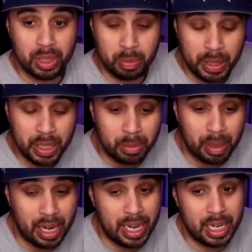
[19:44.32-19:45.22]
But speaking
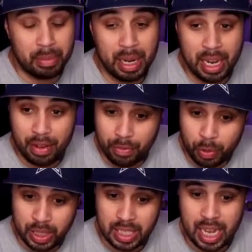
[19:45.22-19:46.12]
about anime and
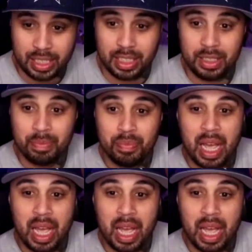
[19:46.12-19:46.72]
voice actors,